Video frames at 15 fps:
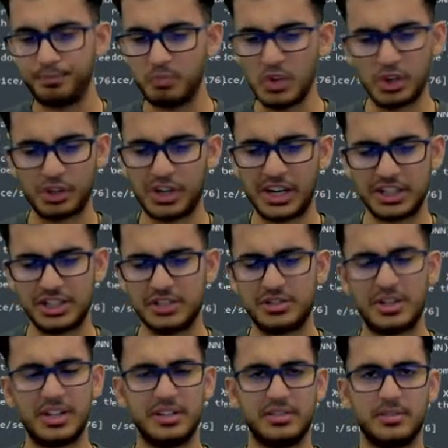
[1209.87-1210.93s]
you can actually
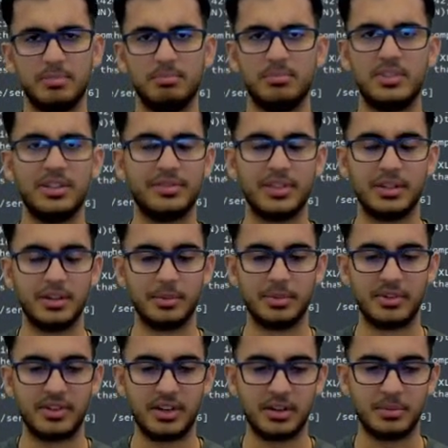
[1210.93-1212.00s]
try different numbers
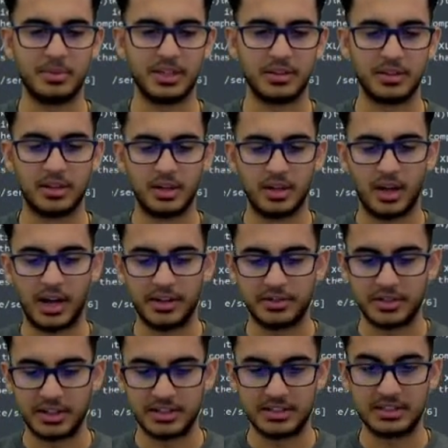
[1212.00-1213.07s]
here, but I
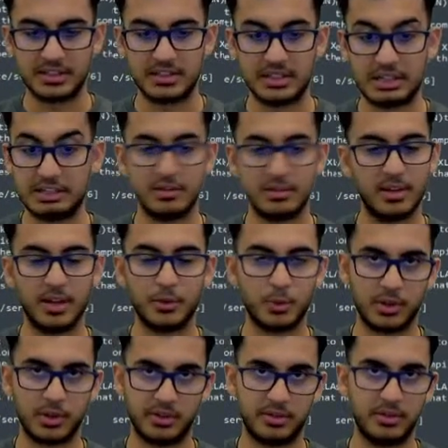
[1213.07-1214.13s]
tried 16. That
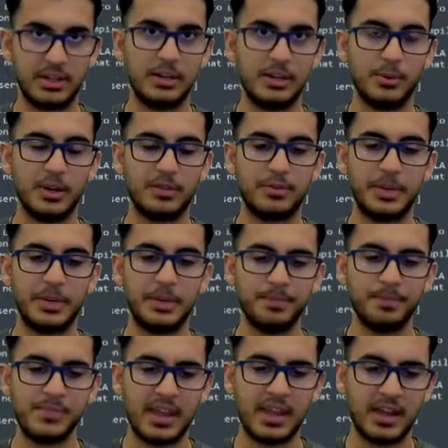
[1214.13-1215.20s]
works really well for me.
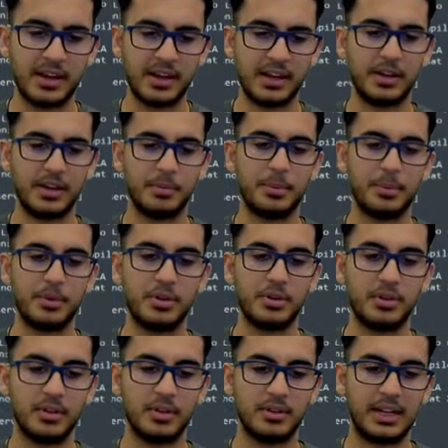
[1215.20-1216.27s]
And again,
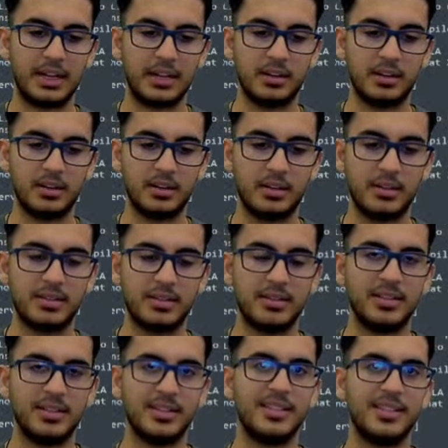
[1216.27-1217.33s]
remember, like, this is
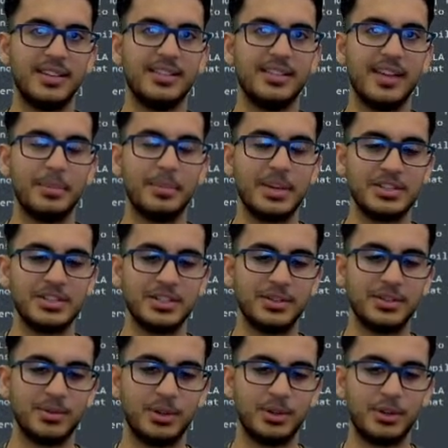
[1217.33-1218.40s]
16 dimensions,
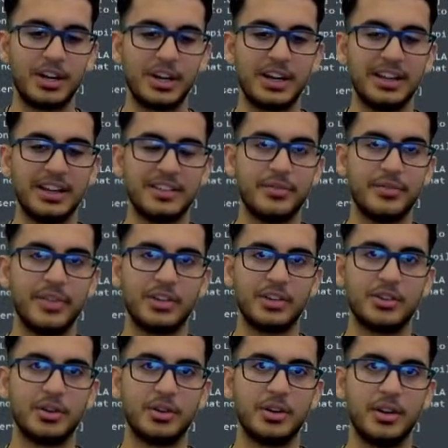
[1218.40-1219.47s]
so you're gonna get a
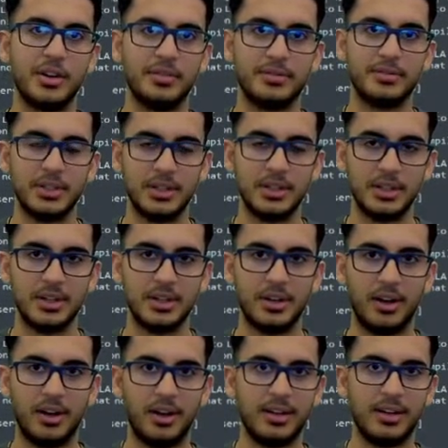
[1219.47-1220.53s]
vector of
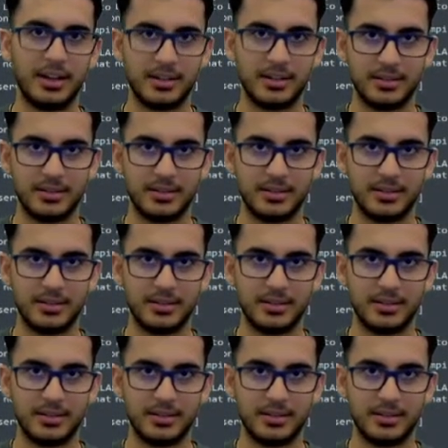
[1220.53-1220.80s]
like